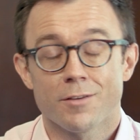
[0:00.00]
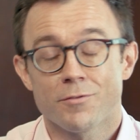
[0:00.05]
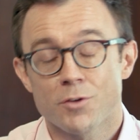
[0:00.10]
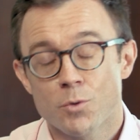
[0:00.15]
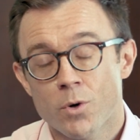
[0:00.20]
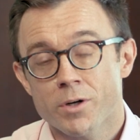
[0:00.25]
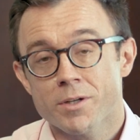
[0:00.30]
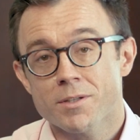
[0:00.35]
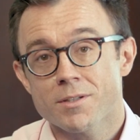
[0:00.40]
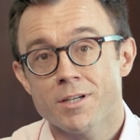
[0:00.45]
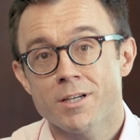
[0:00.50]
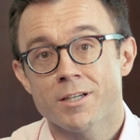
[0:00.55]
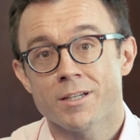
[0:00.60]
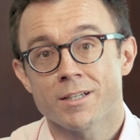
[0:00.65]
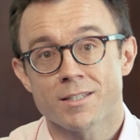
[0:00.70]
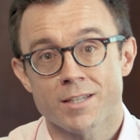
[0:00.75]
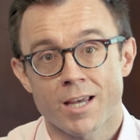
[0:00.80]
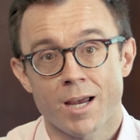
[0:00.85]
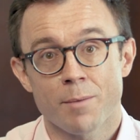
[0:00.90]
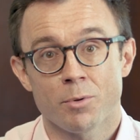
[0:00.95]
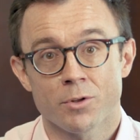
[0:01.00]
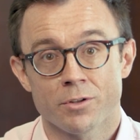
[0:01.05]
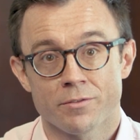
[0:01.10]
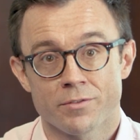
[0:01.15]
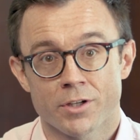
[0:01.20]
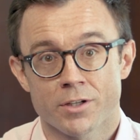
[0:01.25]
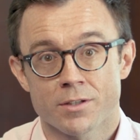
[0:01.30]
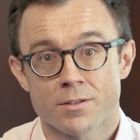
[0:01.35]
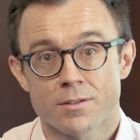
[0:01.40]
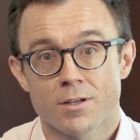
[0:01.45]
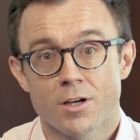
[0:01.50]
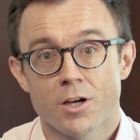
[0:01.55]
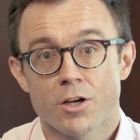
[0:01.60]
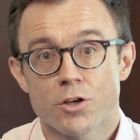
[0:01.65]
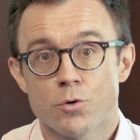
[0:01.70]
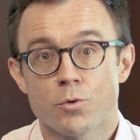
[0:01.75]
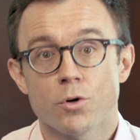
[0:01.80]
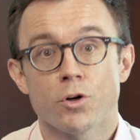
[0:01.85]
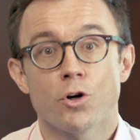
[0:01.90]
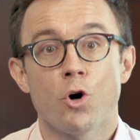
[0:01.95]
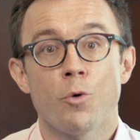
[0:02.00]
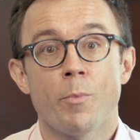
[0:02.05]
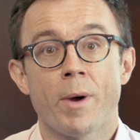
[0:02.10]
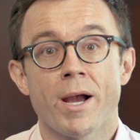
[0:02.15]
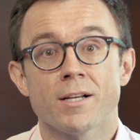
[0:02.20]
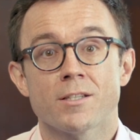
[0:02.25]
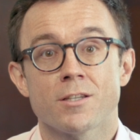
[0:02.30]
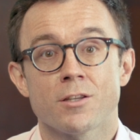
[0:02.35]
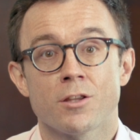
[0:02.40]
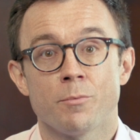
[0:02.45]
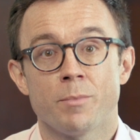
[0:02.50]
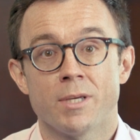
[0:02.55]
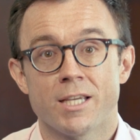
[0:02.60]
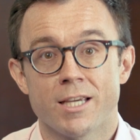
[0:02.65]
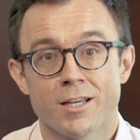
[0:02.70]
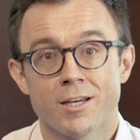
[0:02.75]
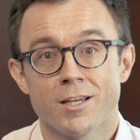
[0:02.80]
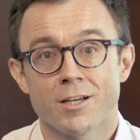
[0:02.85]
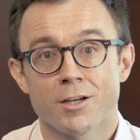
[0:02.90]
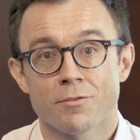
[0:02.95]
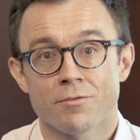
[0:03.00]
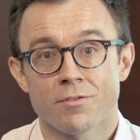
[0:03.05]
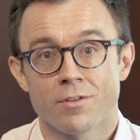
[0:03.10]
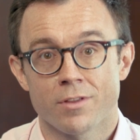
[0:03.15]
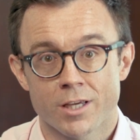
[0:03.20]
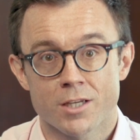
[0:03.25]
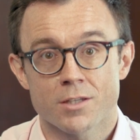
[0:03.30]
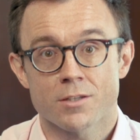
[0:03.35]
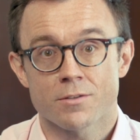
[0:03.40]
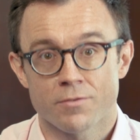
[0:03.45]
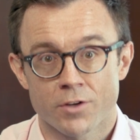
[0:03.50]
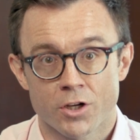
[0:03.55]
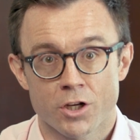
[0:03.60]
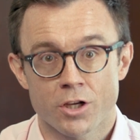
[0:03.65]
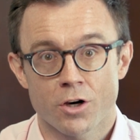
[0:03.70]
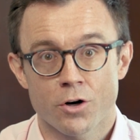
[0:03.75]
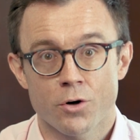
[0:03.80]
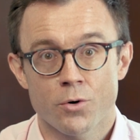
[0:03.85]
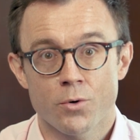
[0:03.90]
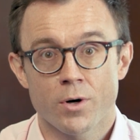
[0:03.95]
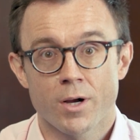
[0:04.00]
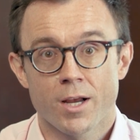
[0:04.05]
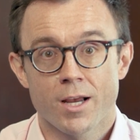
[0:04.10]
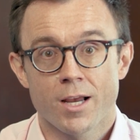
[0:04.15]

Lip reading: If you want to see an example of this, you can go back to the beginning of this video